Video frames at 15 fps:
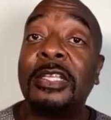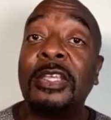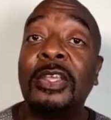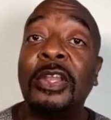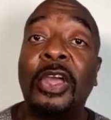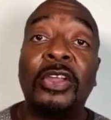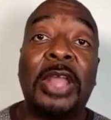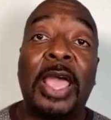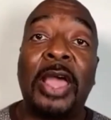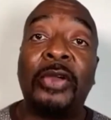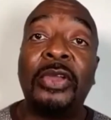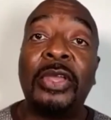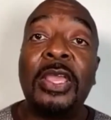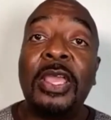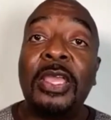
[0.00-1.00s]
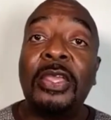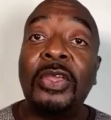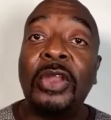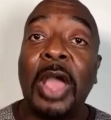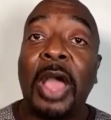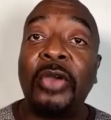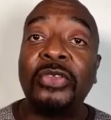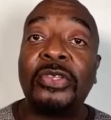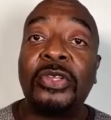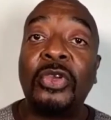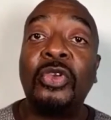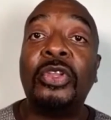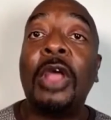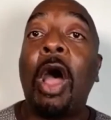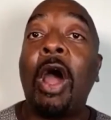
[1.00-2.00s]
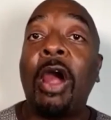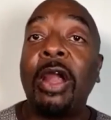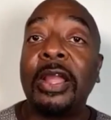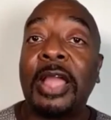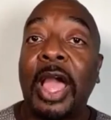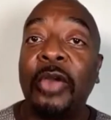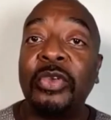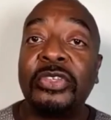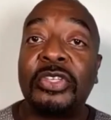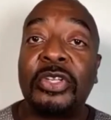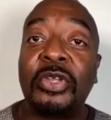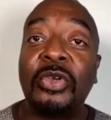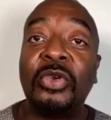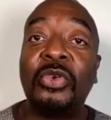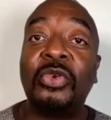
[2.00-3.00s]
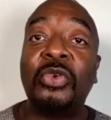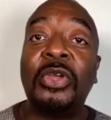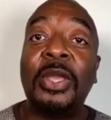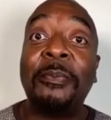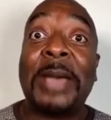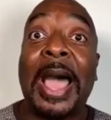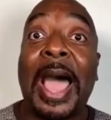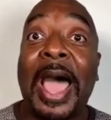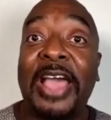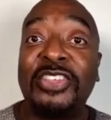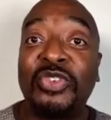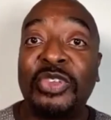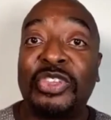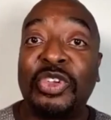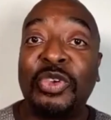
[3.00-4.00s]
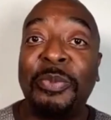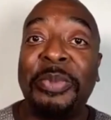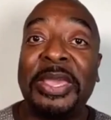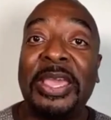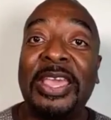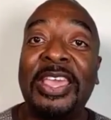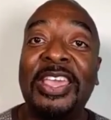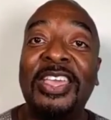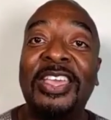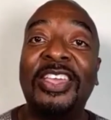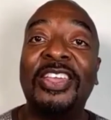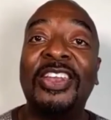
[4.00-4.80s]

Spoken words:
That I was too dark. My eyes were too big.